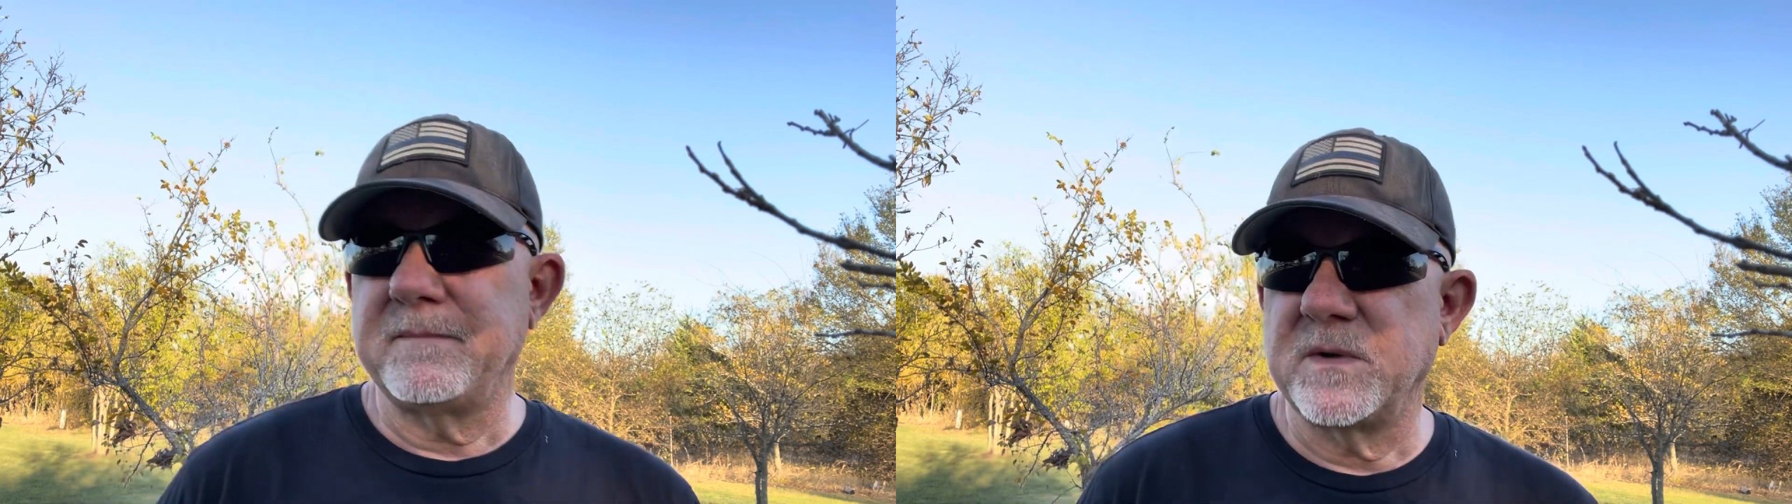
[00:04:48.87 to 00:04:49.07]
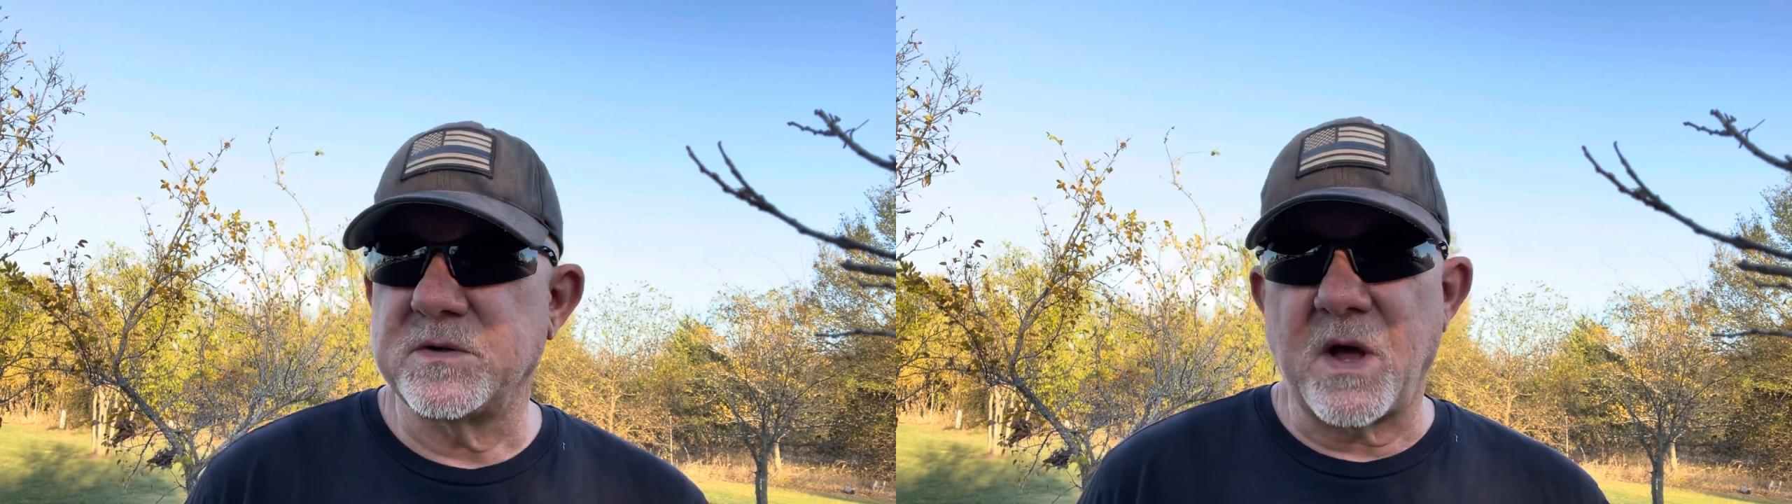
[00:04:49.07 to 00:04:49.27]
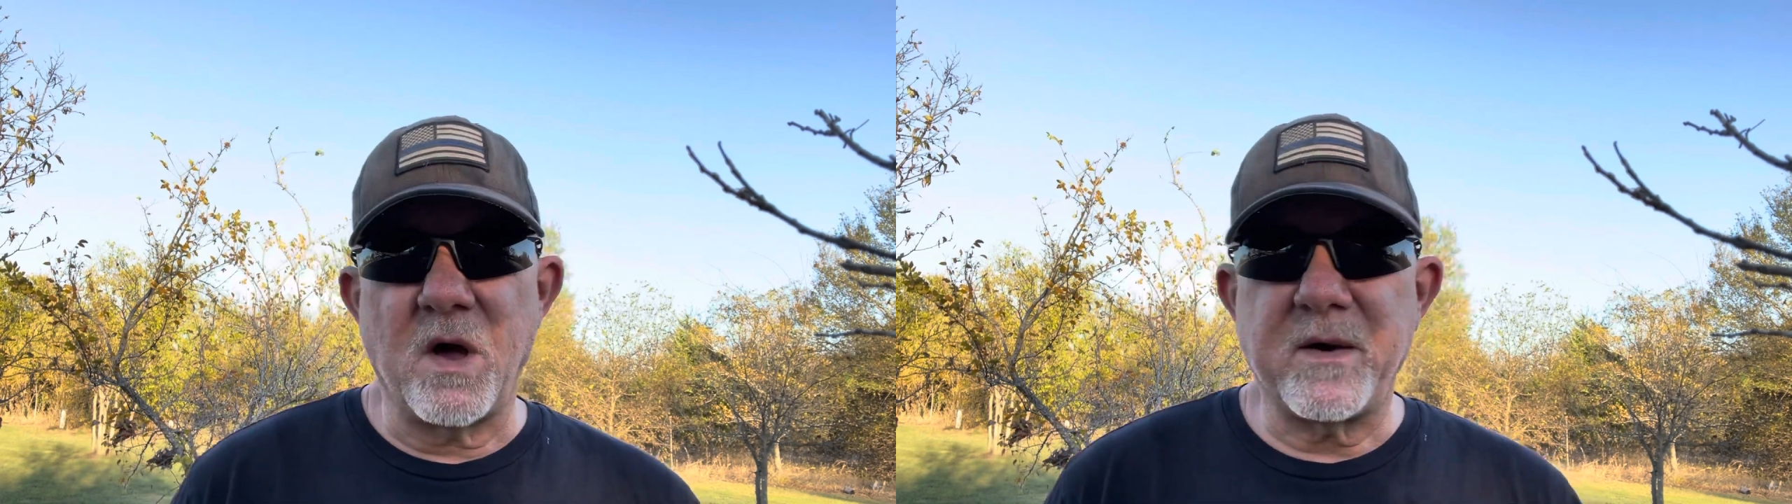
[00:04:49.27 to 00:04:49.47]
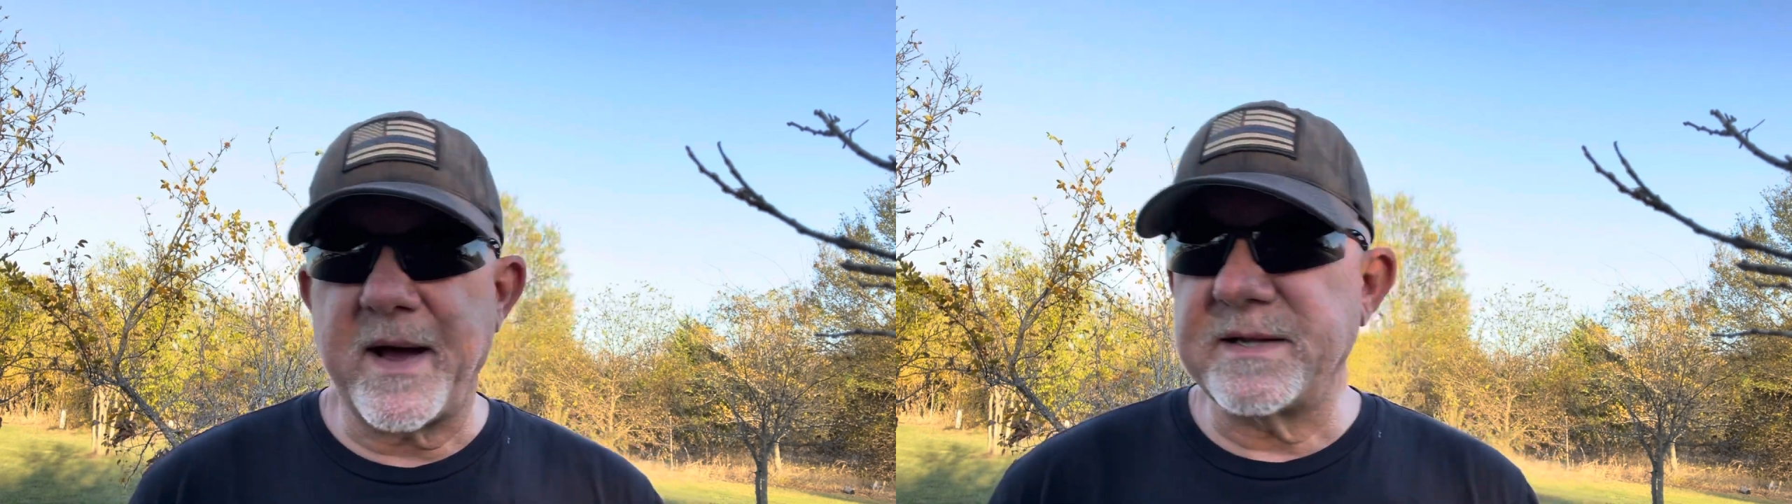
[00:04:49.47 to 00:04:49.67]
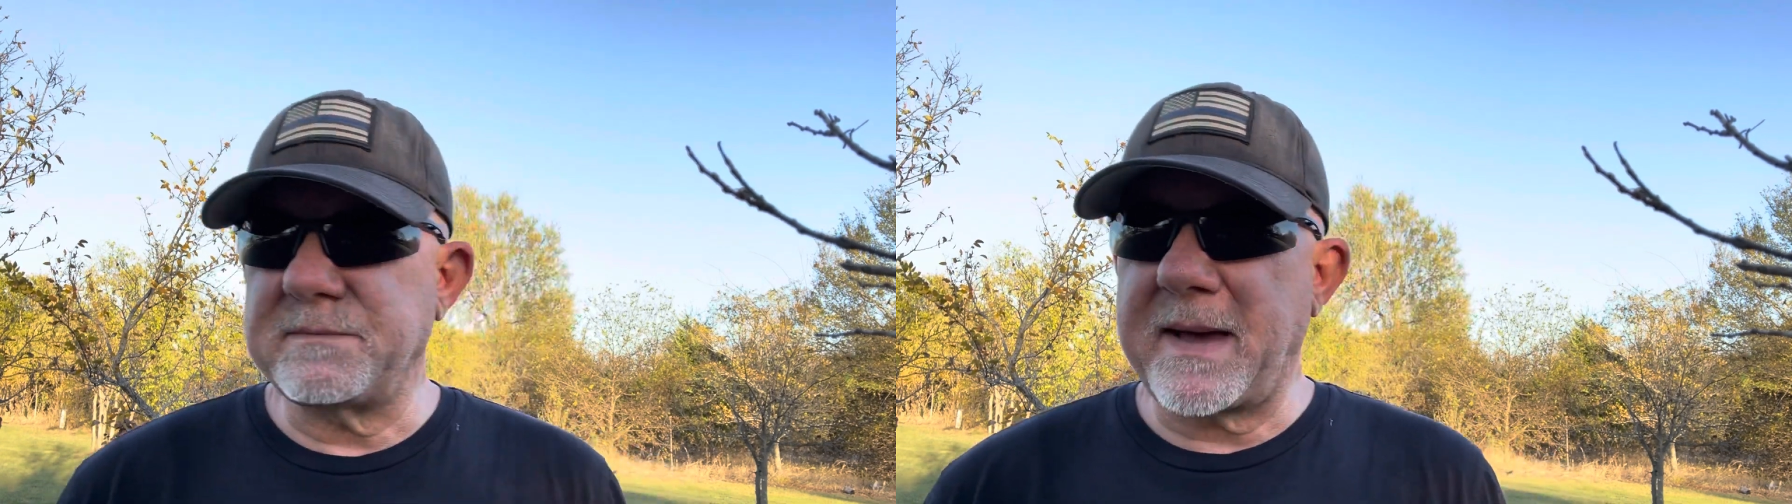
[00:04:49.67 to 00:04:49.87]
There's all
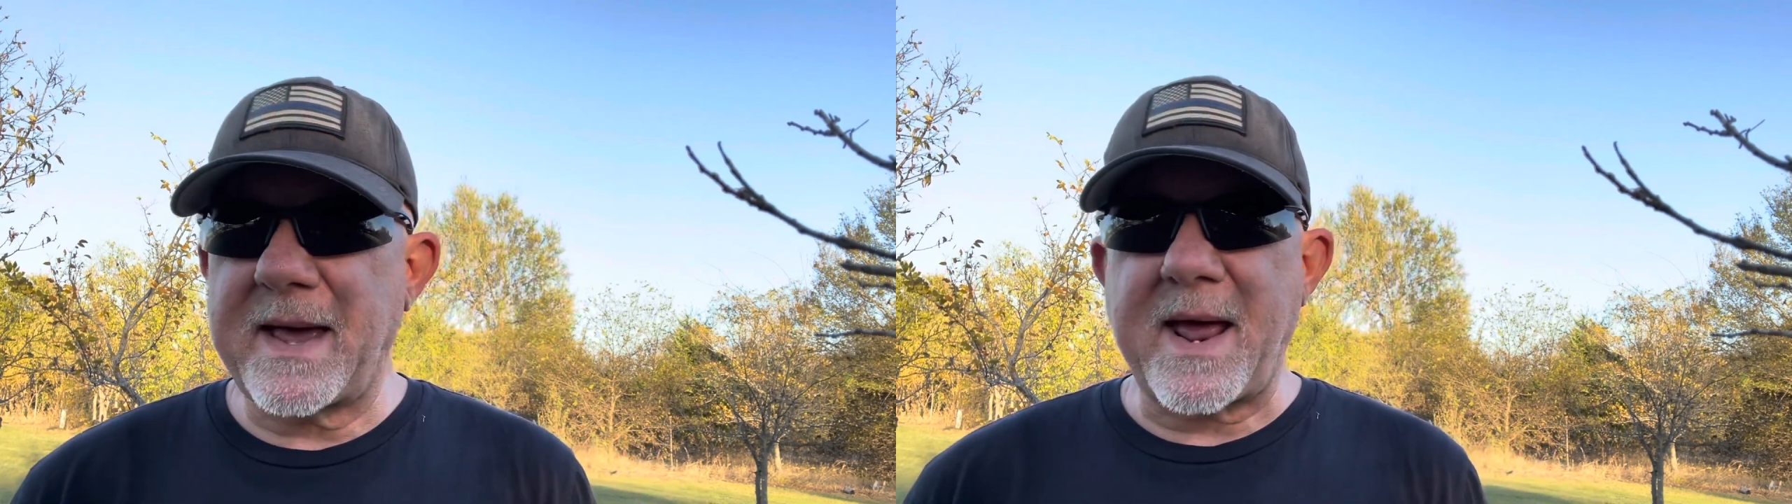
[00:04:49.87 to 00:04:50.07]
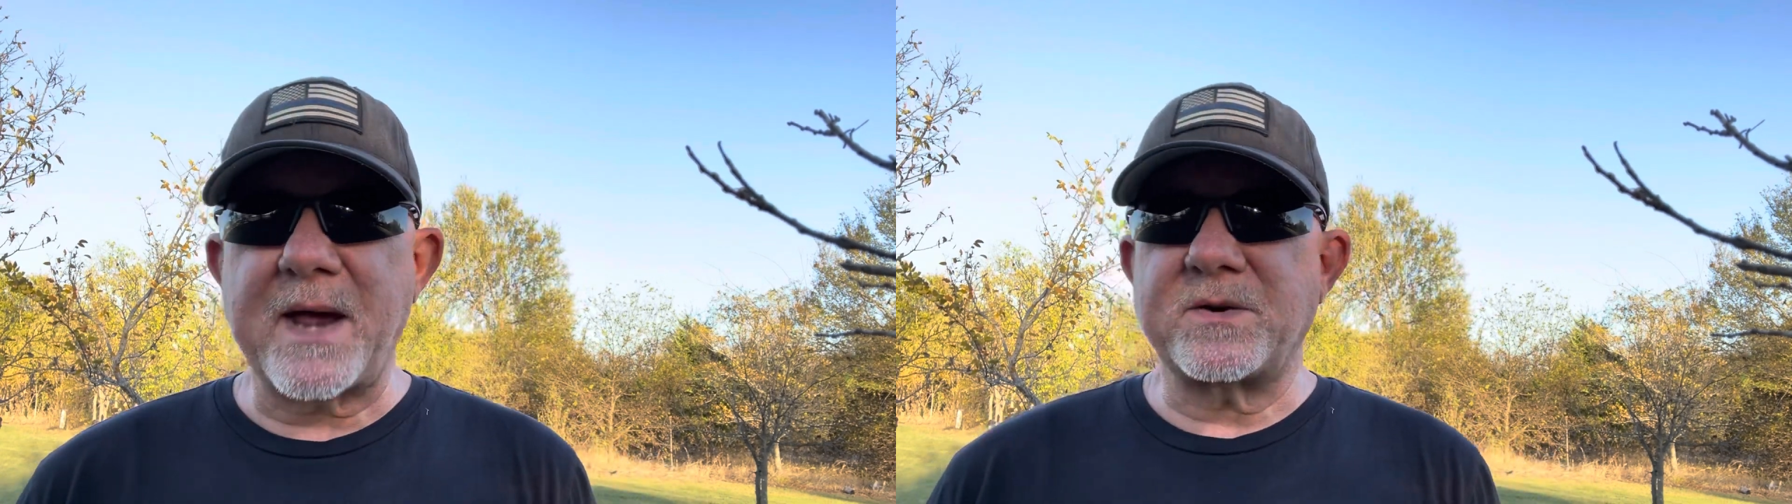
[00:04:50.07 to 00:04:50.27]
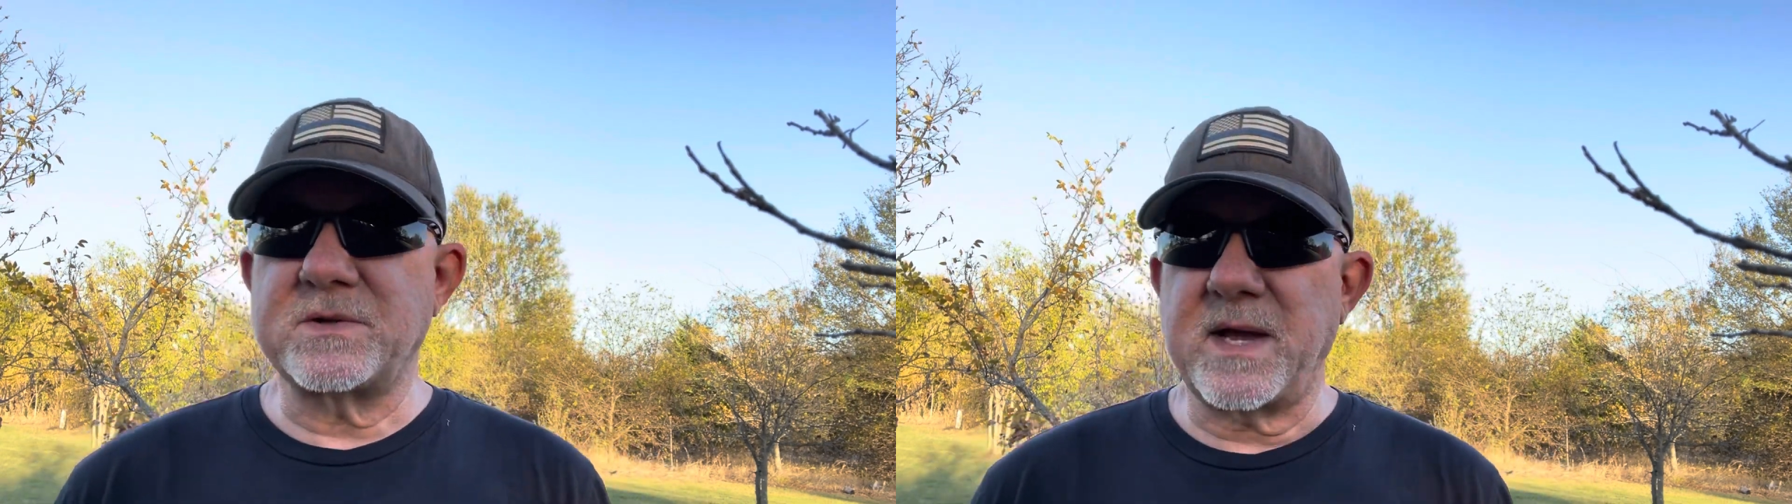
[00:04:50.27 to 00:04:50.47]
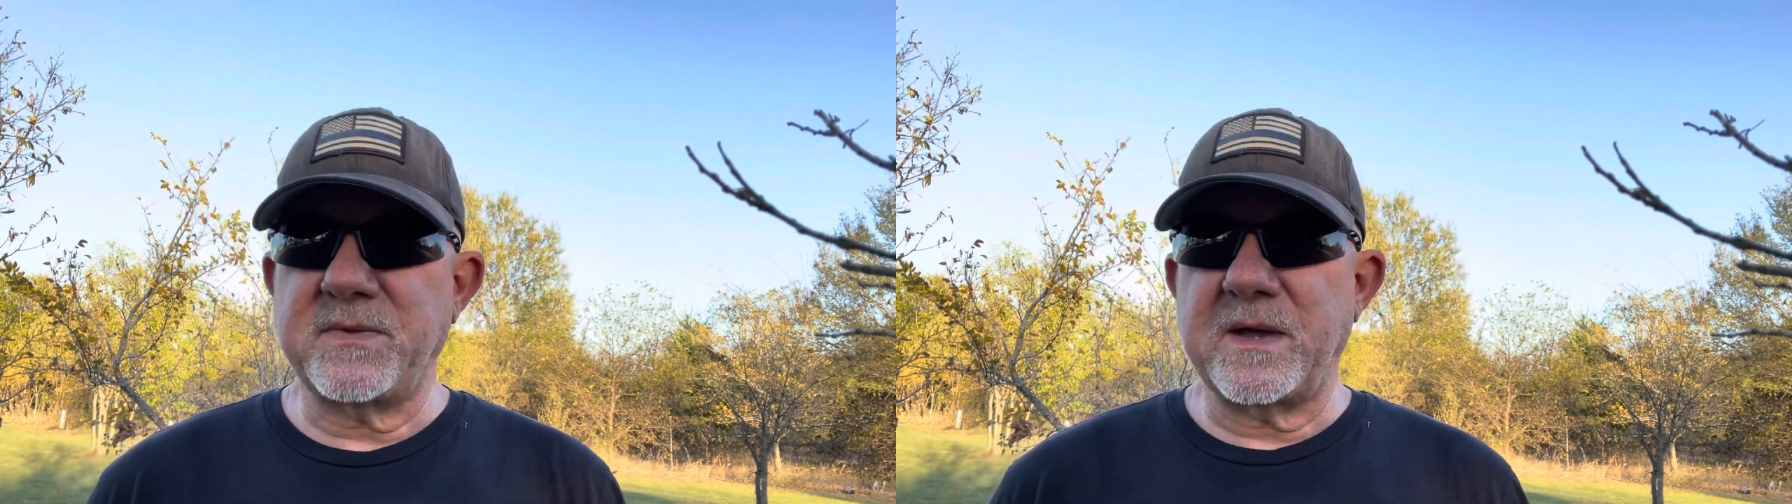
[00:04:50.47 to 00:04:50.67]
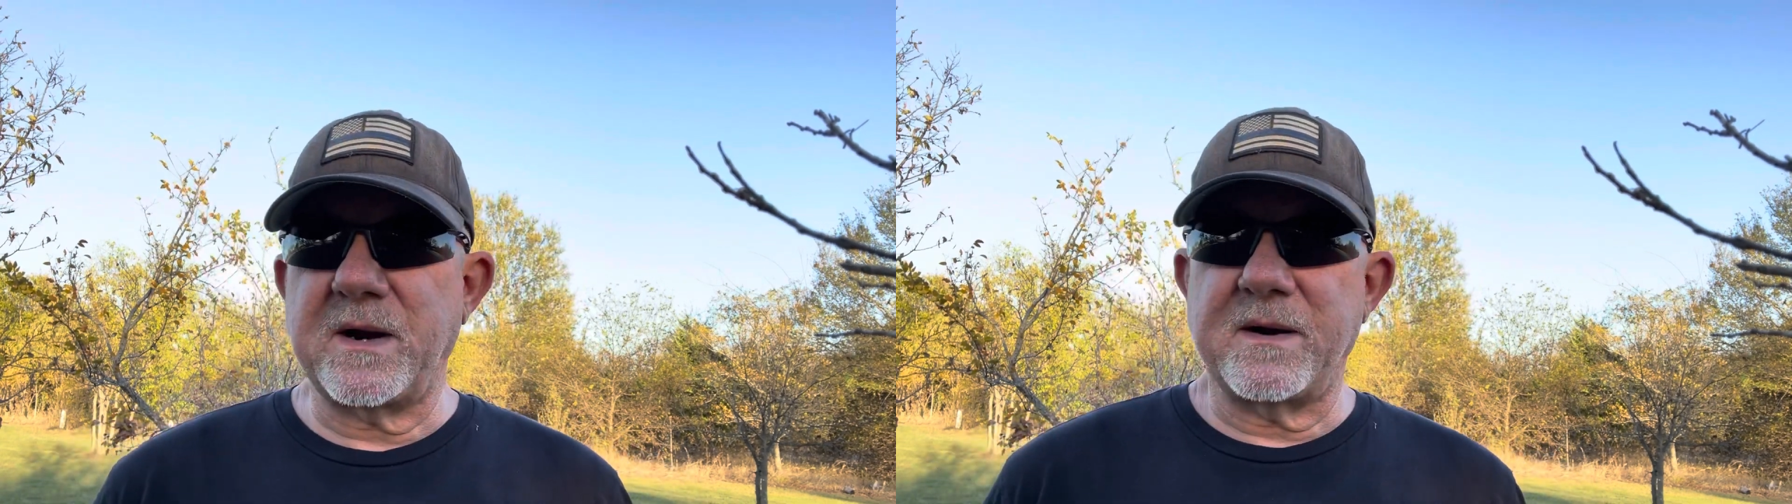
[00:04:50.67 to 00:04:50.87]
kinds of bad actors out
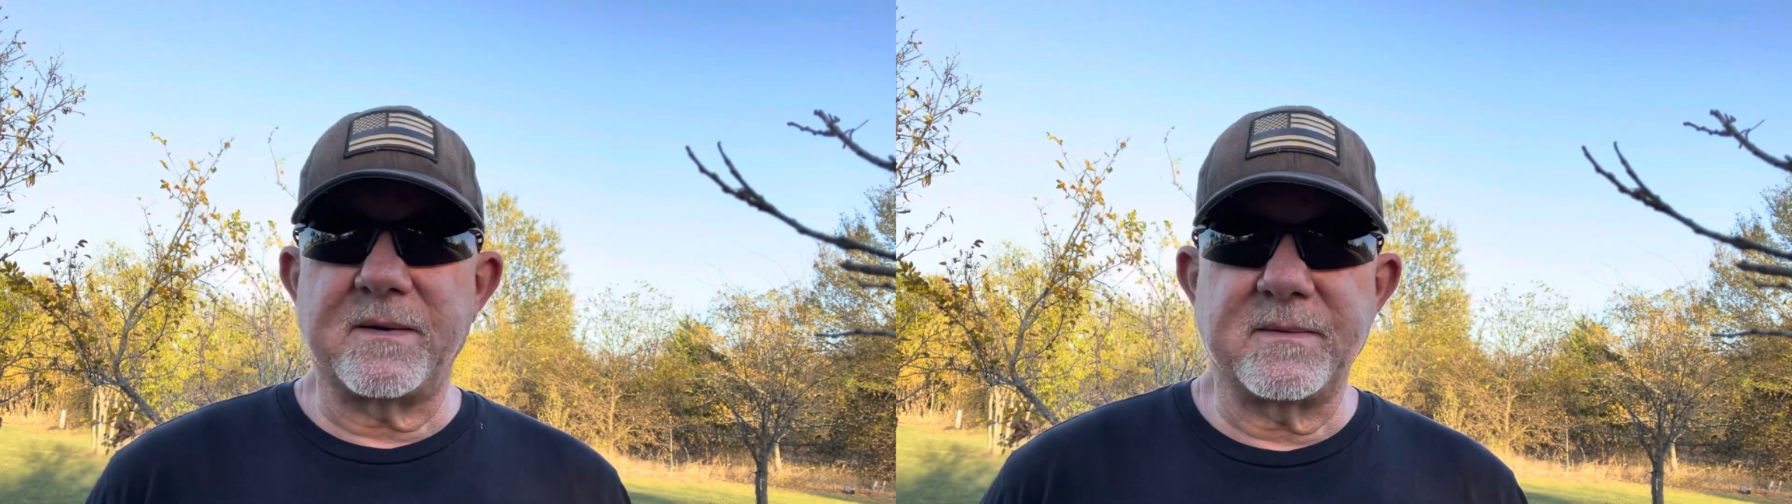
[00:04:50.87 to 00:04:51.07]
there.